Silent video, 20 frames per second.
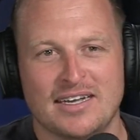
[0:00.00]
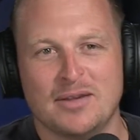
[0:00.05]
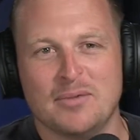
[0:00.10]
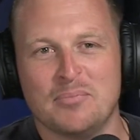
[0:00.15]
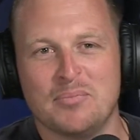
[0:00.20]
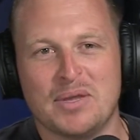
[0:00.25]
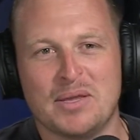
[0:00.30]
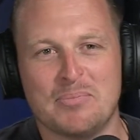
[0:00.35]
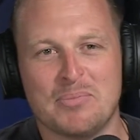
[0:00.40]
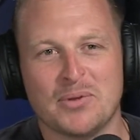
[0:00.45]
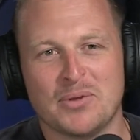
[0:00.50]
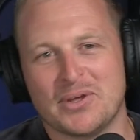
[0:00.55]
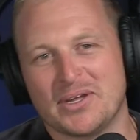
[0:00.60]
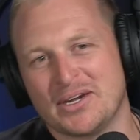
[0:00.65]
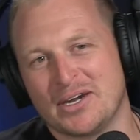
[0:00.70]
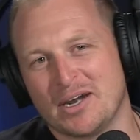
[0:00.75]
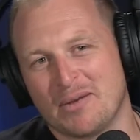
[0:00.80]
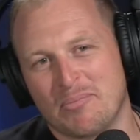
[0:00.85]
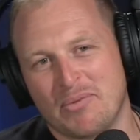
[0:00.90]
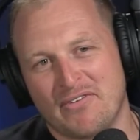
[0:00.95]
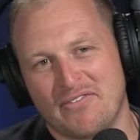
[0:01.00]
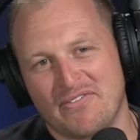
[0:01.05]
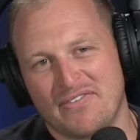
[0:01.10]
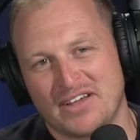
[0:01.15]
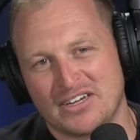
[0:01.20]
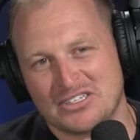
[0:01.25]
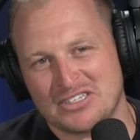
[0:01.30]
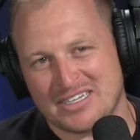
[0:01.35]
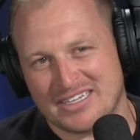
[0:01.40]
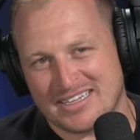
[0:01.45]
people in her
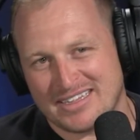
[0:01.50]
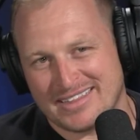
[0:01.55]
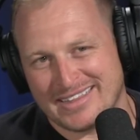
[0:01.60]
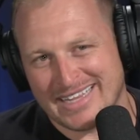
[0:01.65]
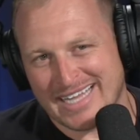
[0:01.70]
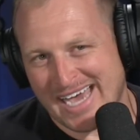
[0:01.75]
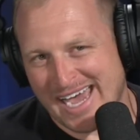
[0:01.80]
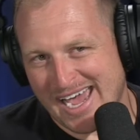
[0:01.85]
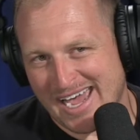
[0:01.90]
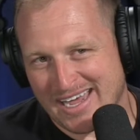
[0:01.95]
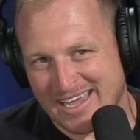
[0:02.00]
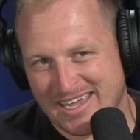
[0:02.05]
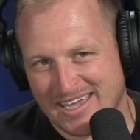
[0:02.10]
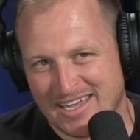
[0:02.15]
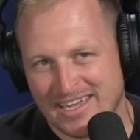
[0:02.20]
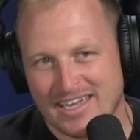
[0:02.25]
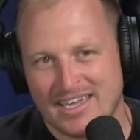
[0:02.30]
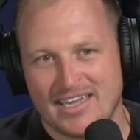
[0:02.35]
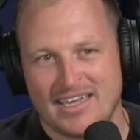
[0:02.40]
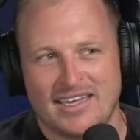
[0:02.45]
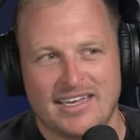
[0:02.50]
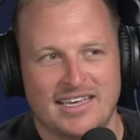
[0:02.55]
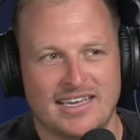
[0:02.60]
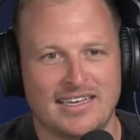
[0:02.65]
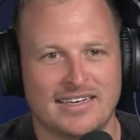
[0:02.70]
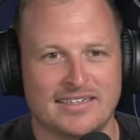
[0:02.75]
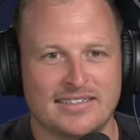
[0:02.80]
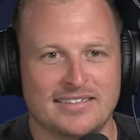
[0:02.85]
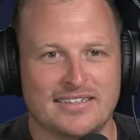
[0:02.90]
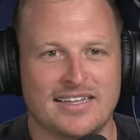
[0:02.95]
profession lack
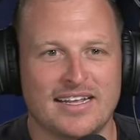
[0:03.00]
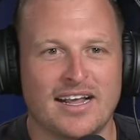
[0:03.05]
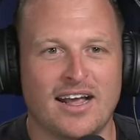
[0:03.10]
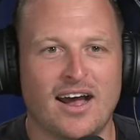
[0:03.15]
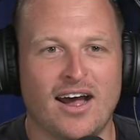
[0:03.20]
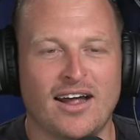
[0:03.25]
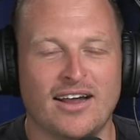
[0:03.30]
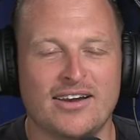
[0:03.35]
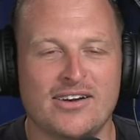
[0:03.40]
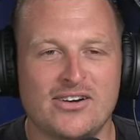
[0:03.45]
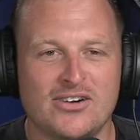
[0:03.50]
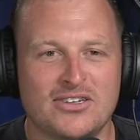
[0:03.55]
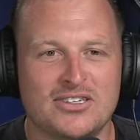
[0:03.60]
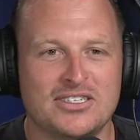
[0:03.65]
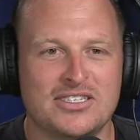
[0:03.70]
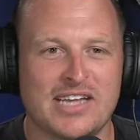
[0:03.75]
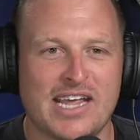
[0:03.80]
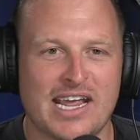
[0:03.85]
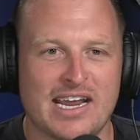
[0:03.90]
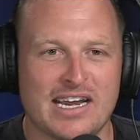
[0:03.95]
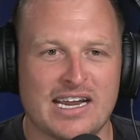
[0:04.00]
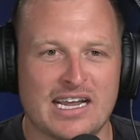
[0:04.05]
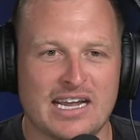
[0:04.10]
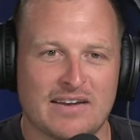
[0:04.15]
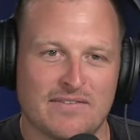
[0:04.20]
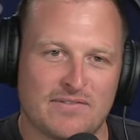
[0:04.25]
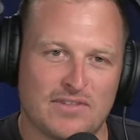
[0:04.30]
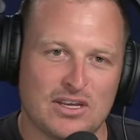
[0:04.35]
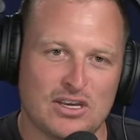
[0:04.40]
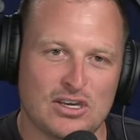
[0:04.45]
is the understanding
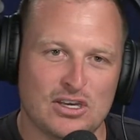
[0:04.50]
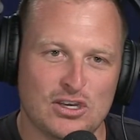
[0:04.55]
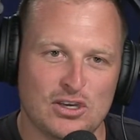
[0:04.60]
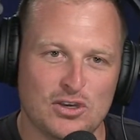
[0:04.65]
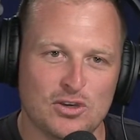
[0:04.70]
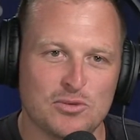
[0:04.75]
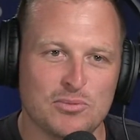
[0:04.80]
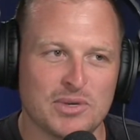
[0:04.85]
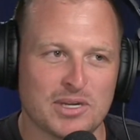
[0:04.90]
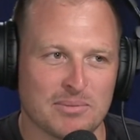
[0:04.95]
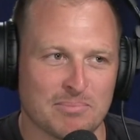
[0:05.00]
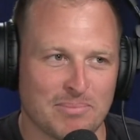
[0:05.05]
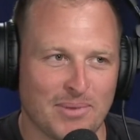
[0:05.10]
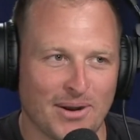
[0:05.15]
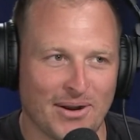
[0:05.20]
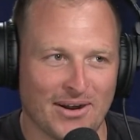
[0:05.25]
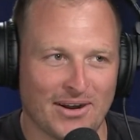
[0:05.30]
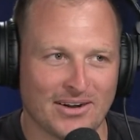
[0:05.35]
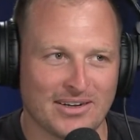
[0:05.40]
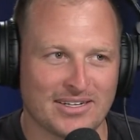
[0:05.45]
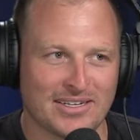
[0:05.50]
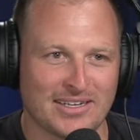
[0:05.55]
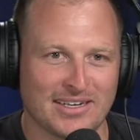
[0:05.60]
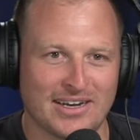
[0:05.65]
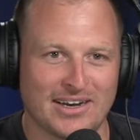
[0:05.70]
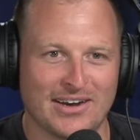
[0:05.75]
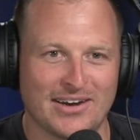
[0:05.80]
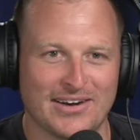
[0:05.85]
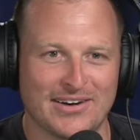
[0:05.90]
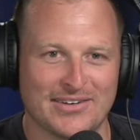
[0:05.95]
of the human part
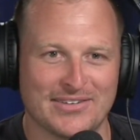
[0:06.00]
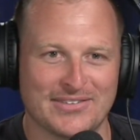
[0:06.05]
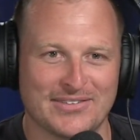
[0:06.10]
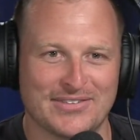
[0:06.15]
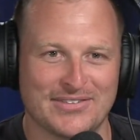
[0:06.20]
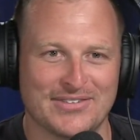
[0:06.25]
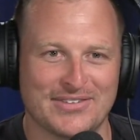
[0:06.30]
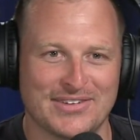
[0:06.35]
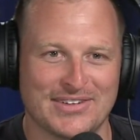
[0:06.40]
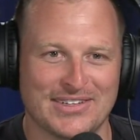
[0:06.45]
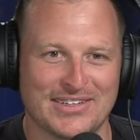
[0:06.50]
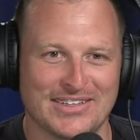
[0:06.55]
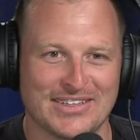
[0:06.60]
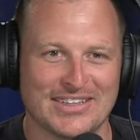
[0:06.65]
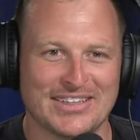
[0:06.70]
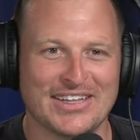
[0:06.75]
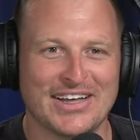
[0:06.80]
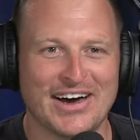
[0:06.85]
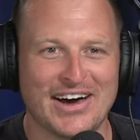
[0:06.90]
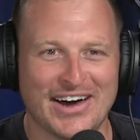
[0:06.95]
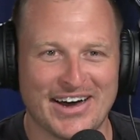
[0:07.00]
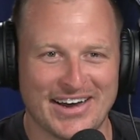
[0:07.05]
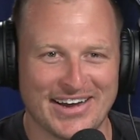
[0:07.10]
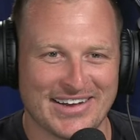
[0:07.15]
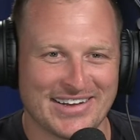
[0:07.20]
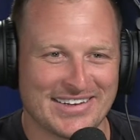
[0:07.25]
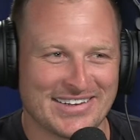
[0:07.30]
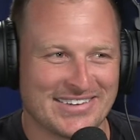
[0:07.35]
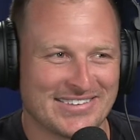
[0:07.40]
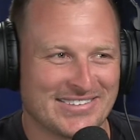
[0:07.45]
of law,
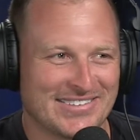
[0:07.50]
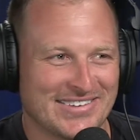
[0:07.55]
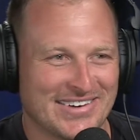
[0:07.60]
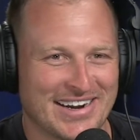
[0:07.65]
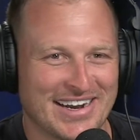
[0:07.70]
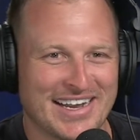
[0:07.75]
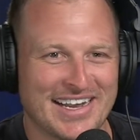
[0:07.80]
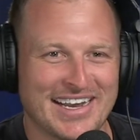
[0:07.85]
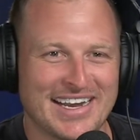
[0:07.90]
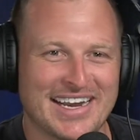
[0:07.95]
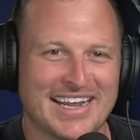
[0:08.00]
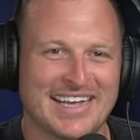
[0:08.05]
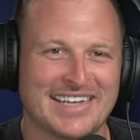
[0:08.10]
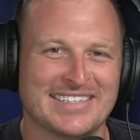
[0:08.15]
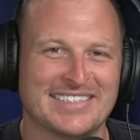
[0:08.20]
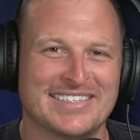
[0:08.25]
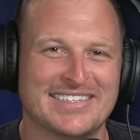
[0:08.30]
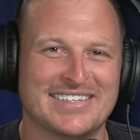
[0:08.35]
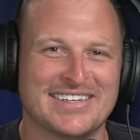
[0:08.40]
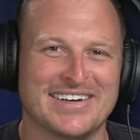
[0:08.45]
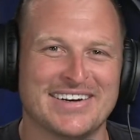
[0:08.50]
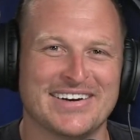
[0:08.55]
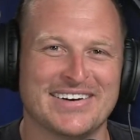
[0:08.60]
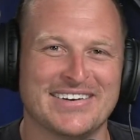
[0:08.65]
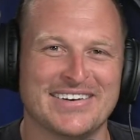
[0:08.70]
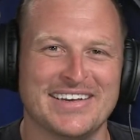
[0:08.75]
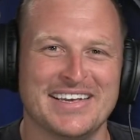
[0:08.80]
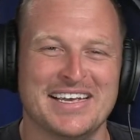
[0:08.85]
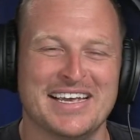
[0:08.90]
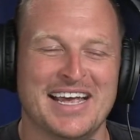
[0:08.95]
right? And so,
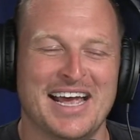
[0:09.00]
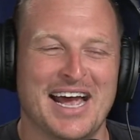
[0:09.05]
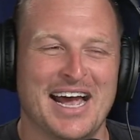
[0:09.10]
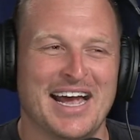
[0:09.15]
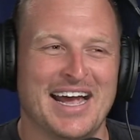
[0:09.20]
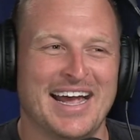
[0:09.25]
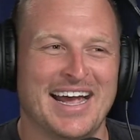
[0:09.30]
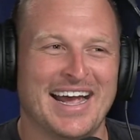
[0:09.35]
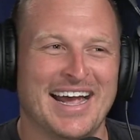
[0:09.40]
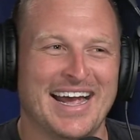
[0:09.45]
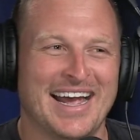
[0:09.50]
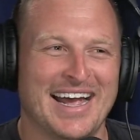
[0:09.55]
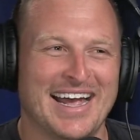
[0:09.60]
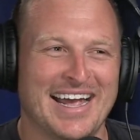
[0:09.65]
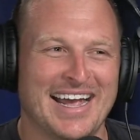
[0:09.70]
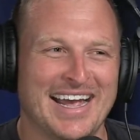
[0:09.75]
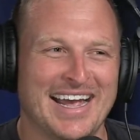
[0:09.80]
and a sense of humor.